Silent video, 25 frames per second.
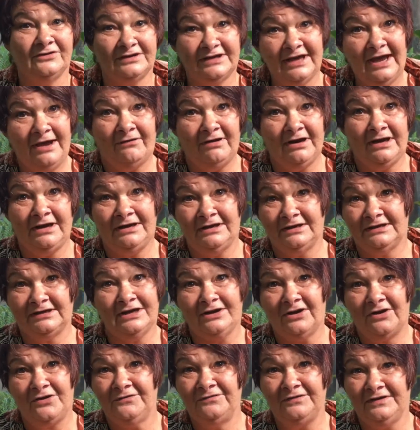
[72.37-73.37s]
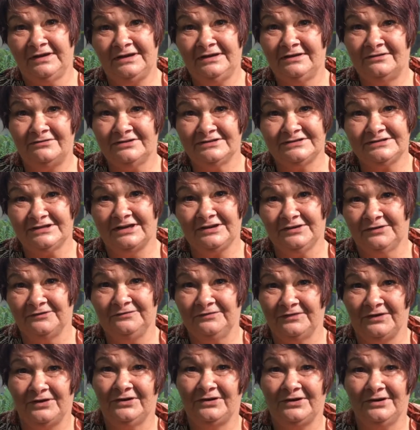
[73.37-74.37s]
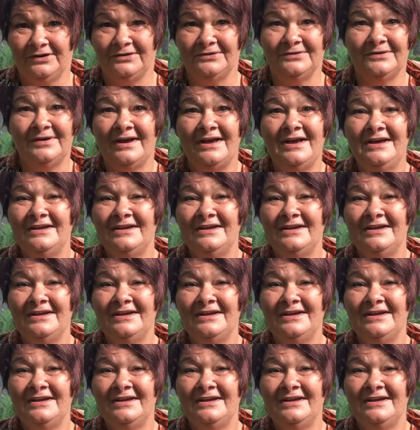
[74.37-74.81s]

Gary, get over here and take a photo.